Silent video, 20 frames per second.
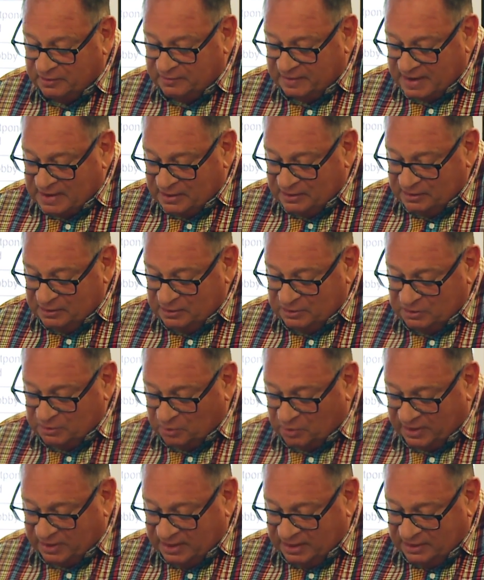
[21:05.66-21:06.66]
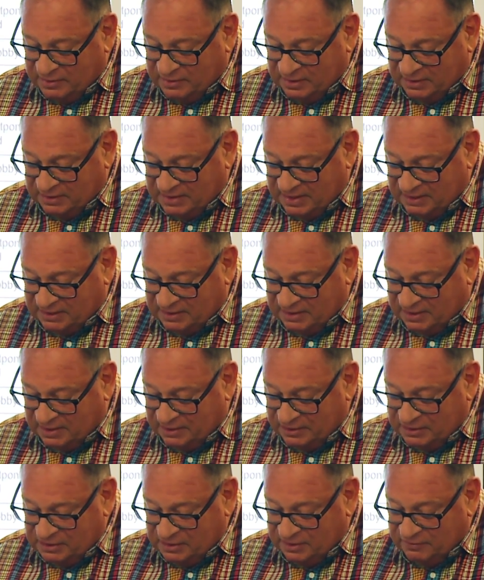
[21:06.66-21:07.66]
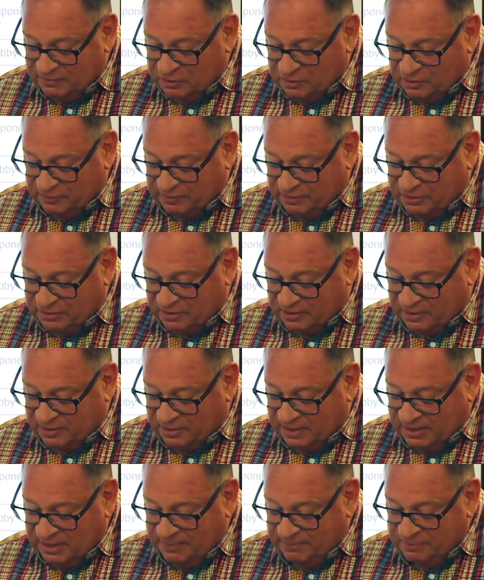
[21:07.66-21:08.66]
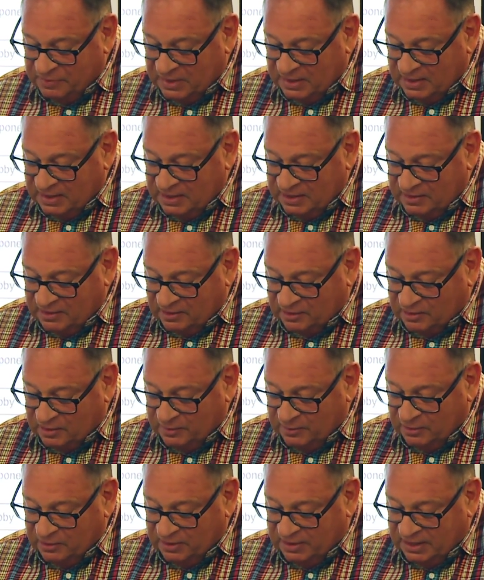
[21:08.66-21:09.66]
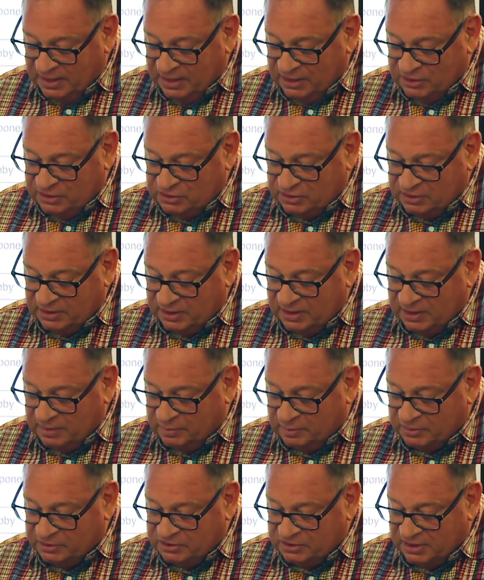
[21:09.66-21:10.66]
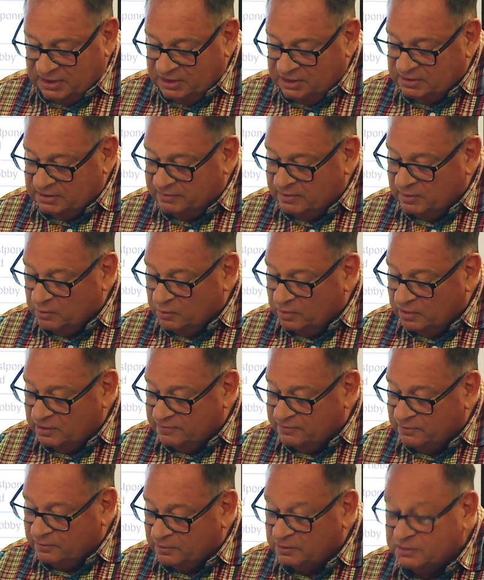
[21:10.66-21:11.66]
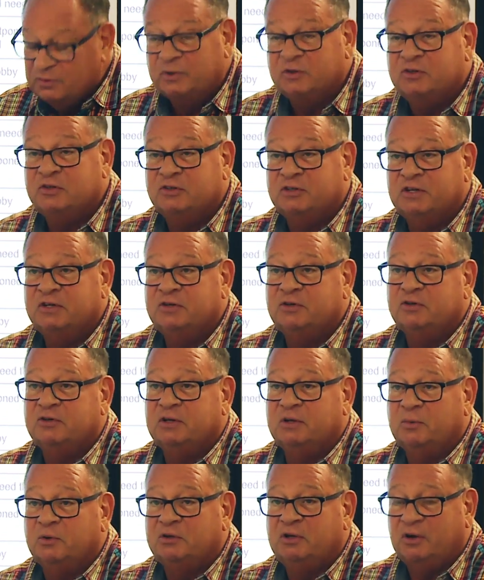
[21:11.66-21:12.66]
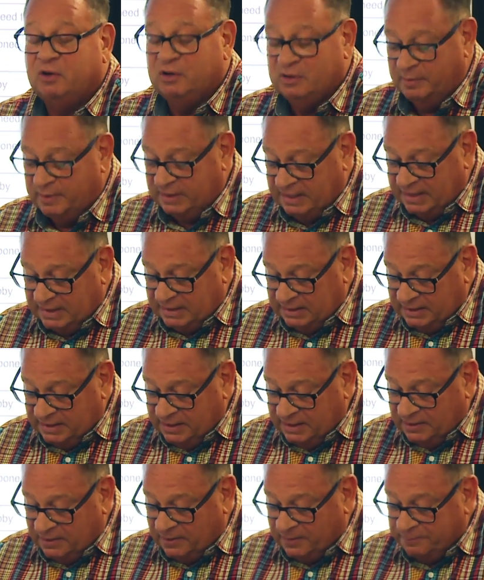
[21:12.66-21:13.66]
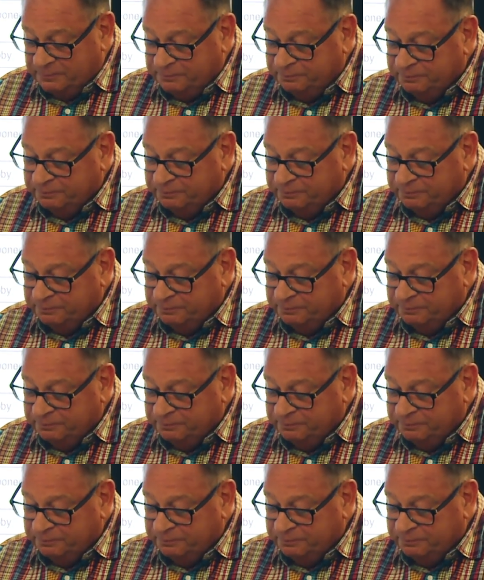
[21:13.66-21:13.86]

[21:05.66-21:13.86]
values, work ethic, technology, view of authority, their communication, and the percentage of the workforce, which is interesting. We'll talk about that later.